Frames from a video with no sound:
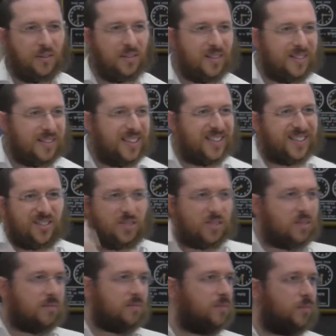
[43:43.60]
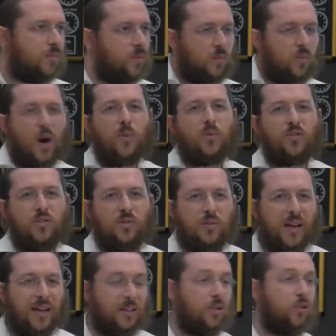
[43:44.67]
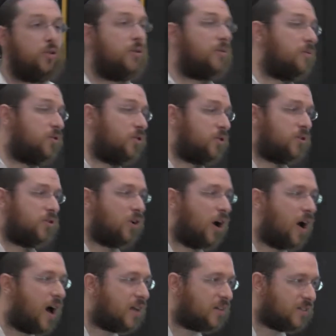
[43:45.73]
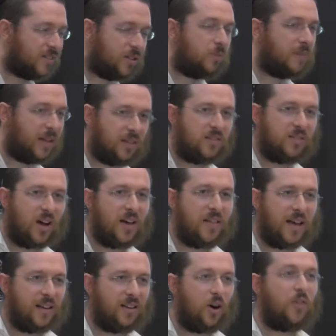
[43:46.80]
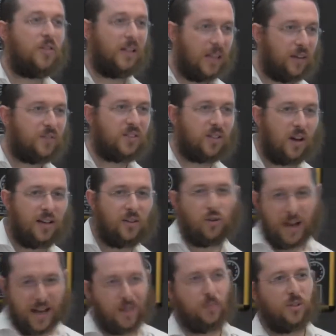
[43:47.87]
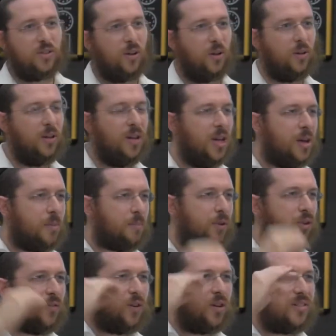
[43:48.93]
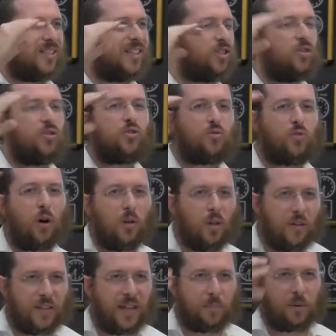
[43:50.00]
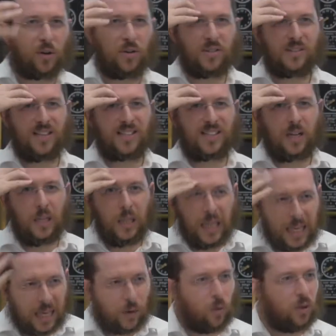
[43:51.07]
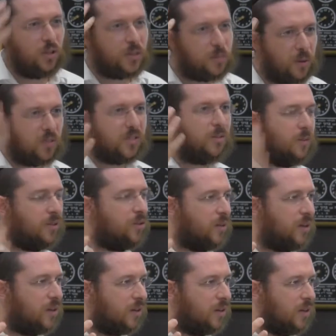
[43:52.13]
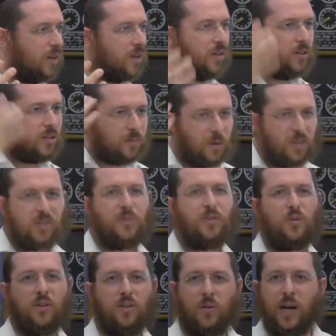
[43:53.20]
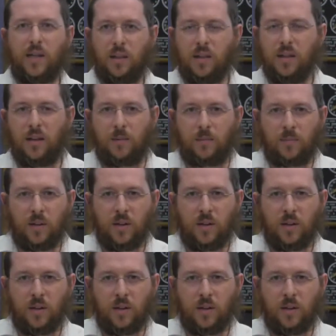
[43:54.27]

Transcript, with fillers: is, is just why would you do that? Your, your, your heart still may desire that on the left side, your animal soul, but you've got such control over that because it's clear what you're supposed to be doing, that you're supposed to be doing the right thing.